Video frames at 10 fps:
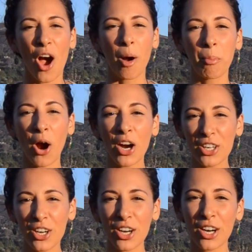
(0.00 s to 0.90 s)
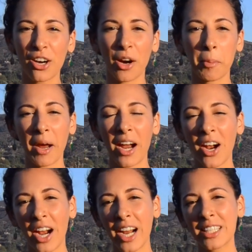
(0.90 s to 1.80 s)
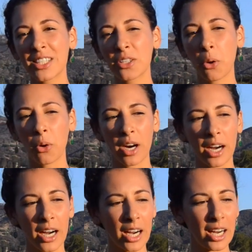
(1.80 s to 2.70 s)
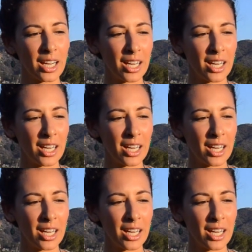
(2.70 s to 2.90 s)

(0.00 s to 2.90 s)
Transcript: a partner or a parent or